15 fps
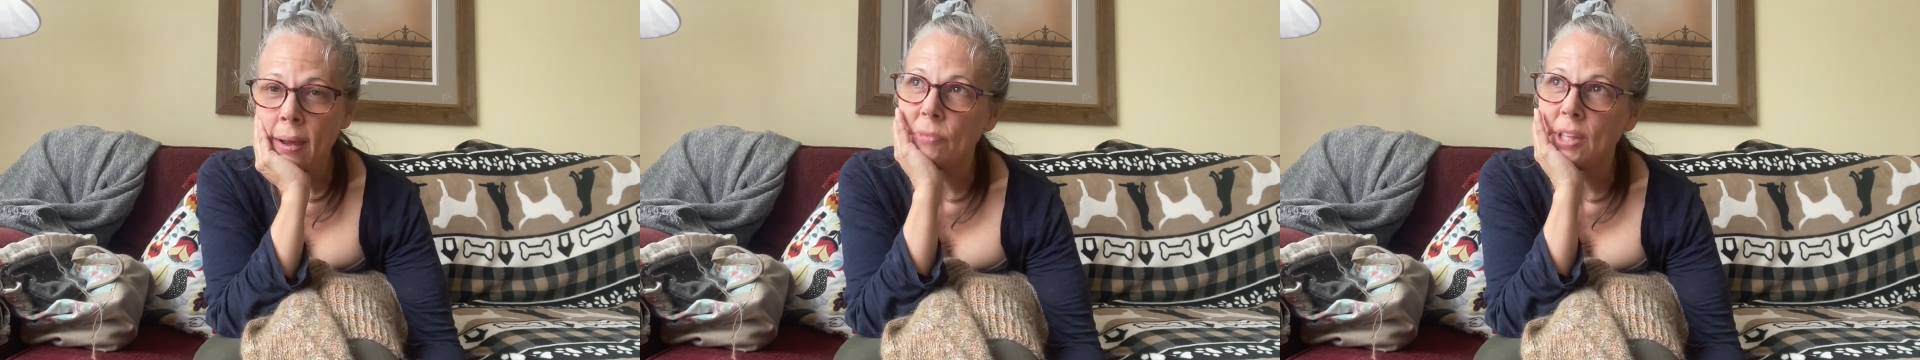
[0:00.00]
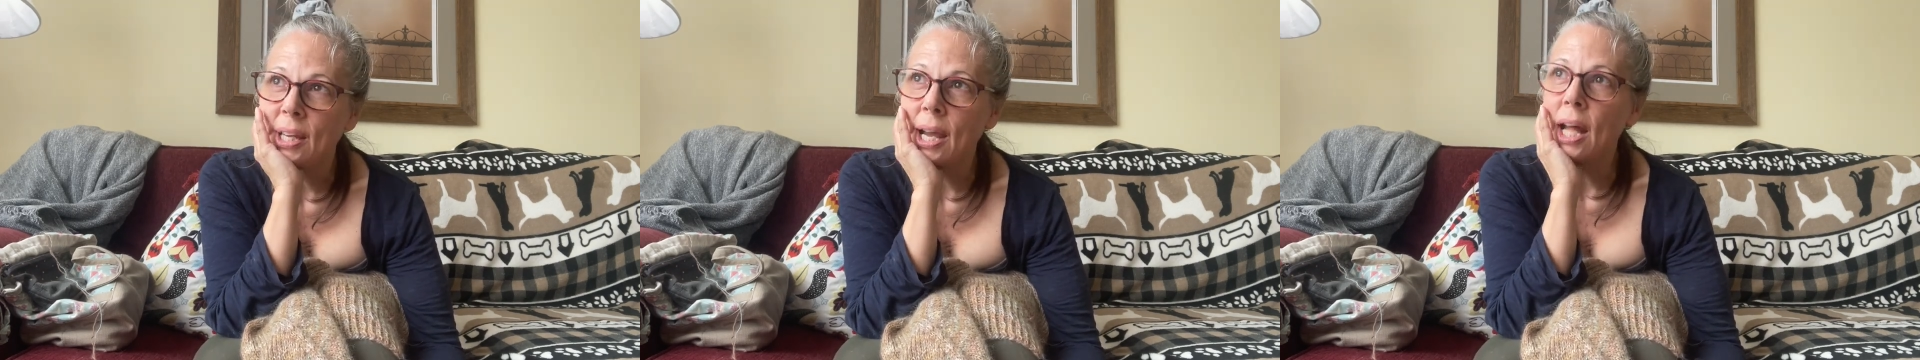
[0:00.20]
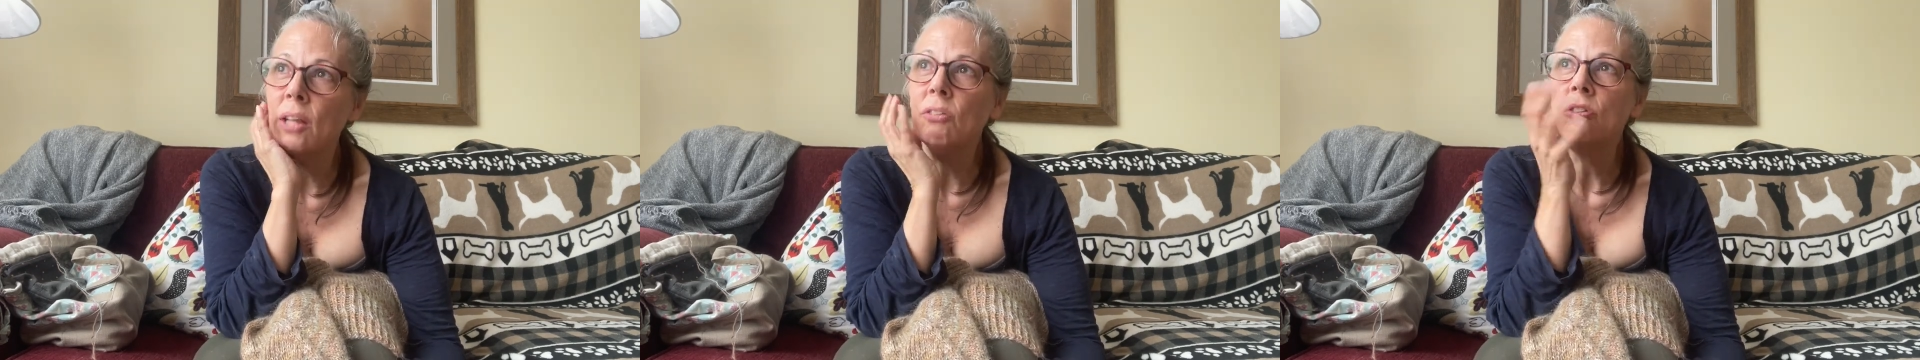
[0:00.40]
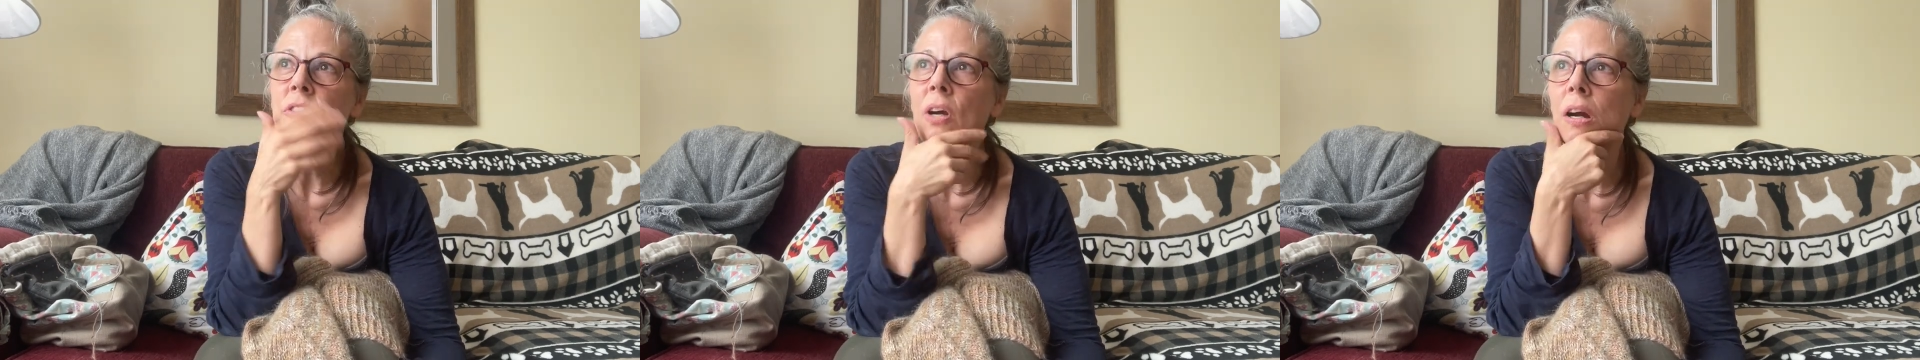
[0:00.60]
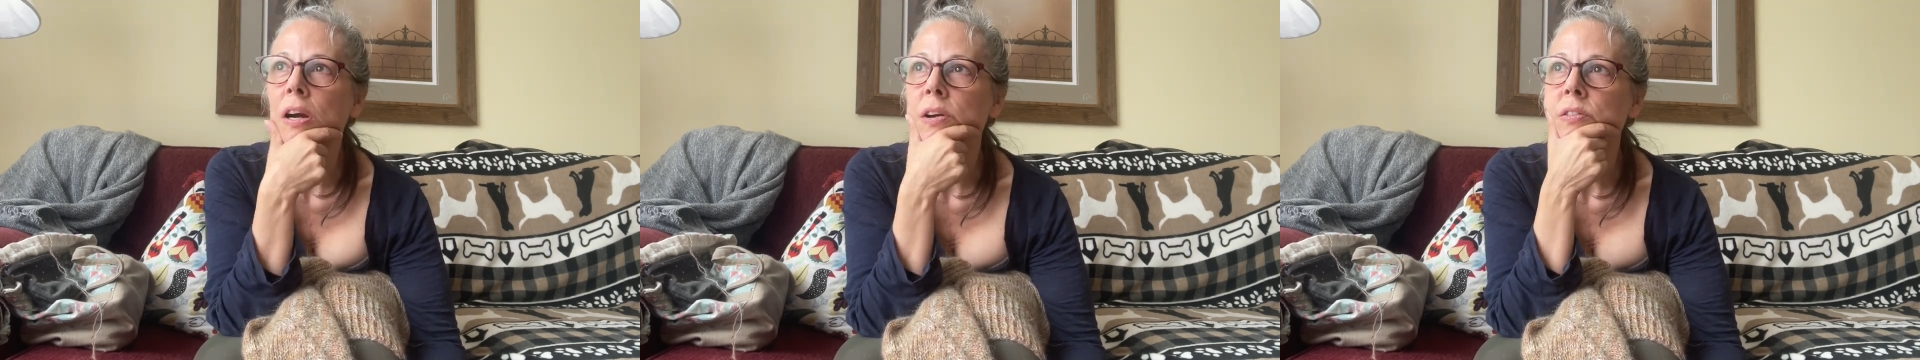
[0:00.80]
The colors
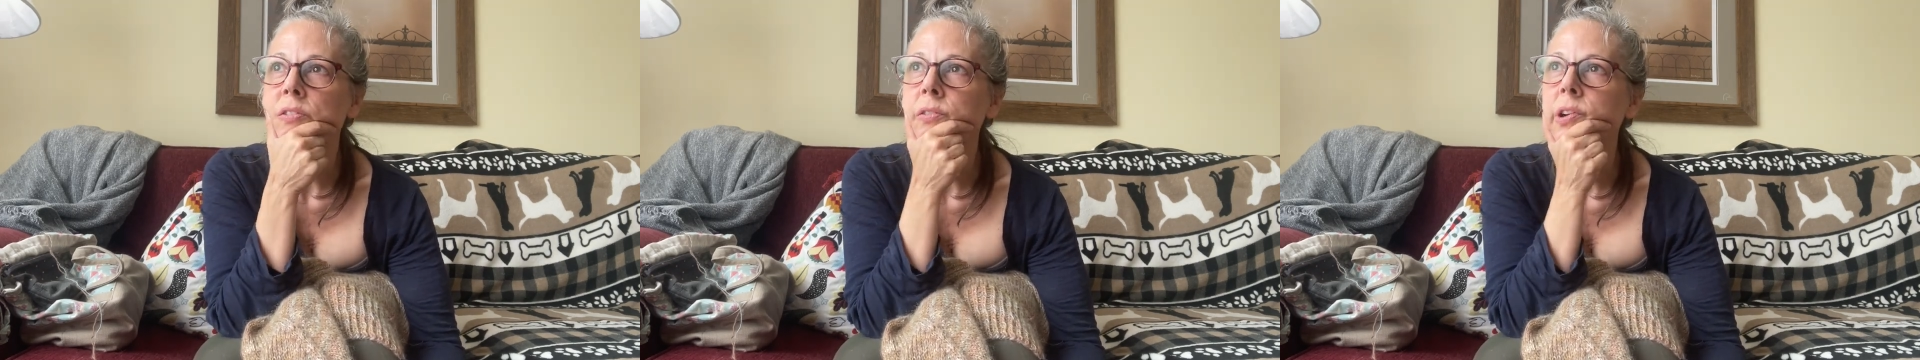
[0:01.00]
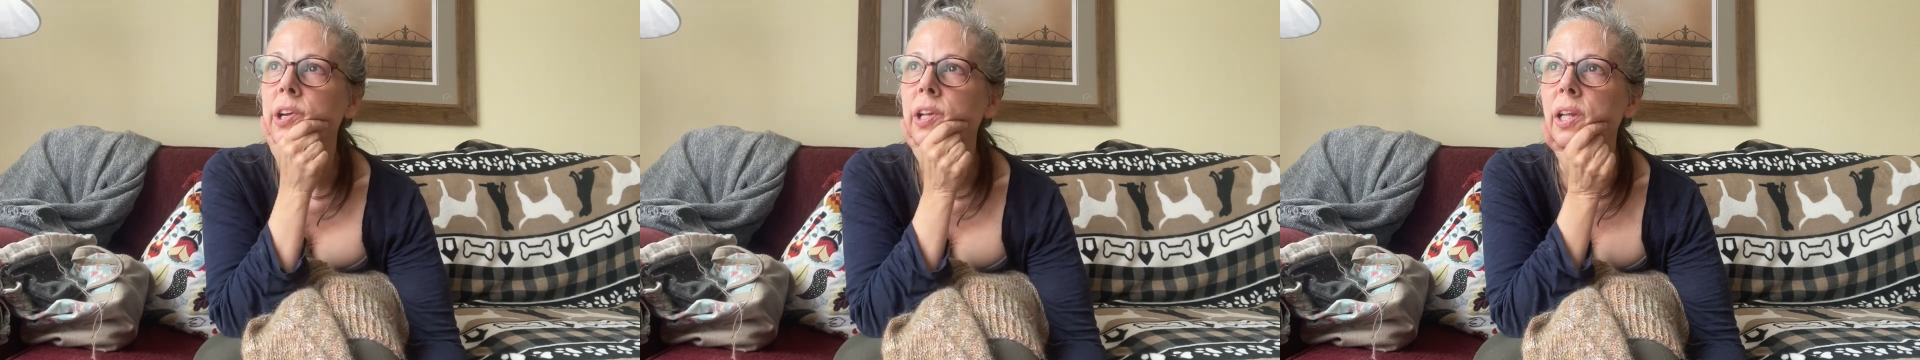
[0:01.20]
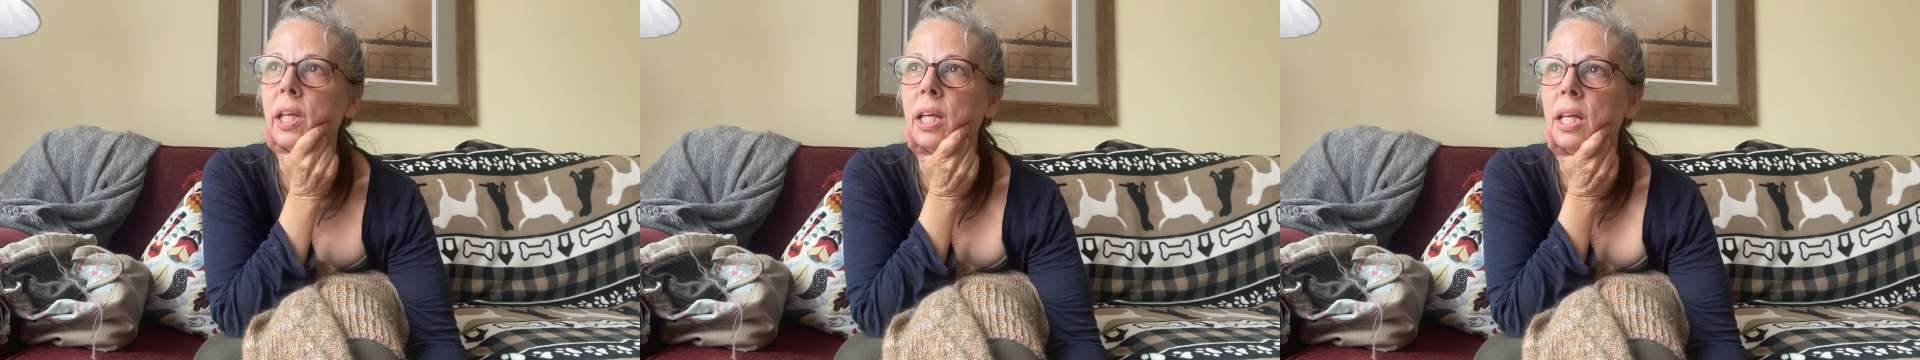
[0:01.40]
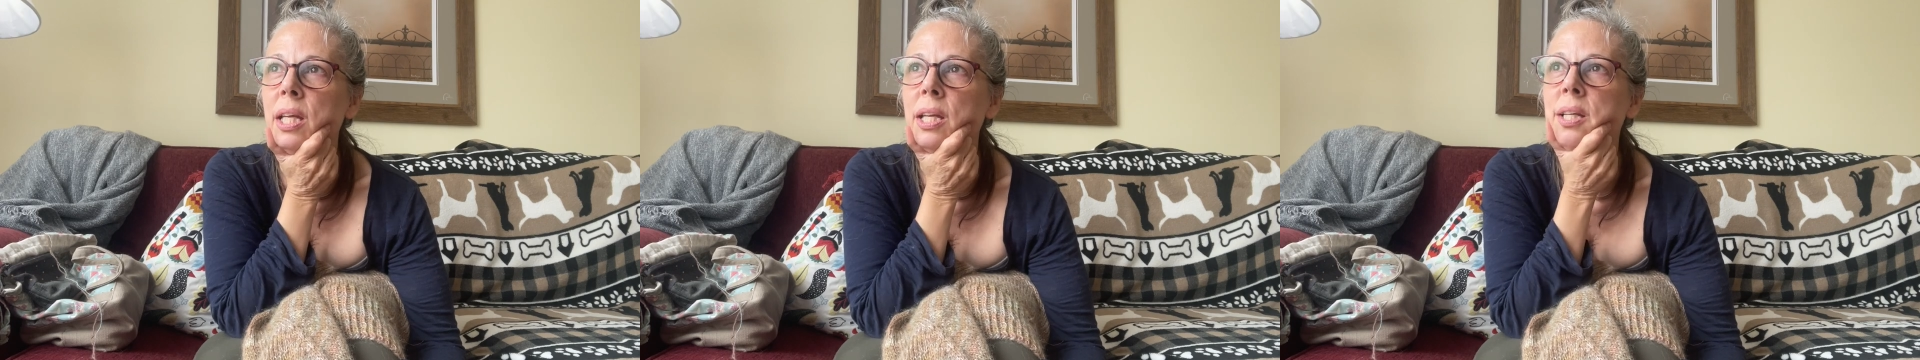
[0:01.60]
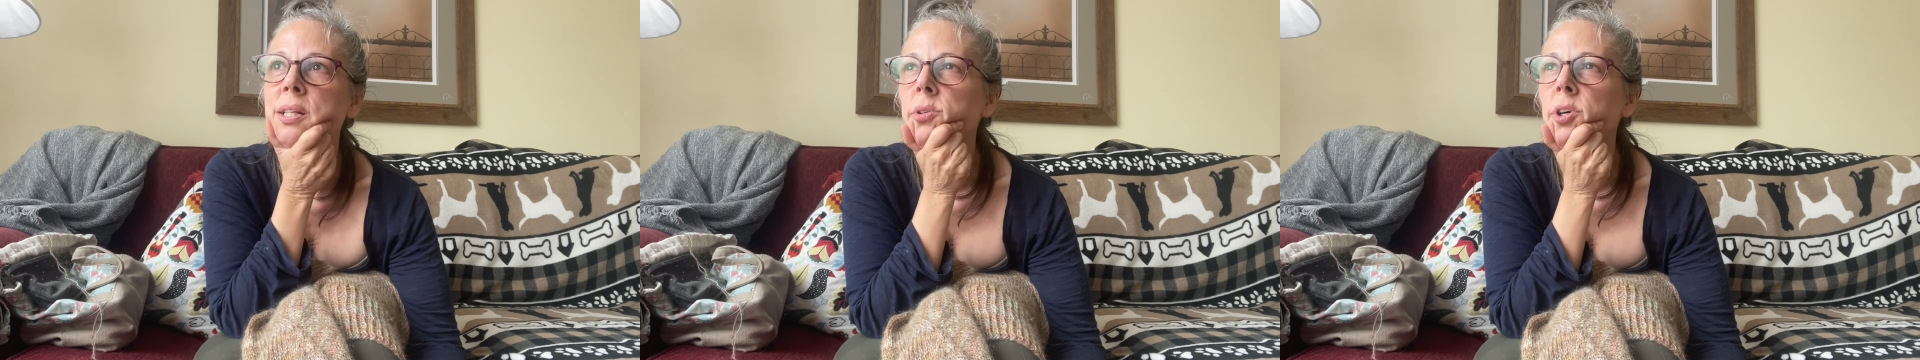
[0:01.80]
aren't really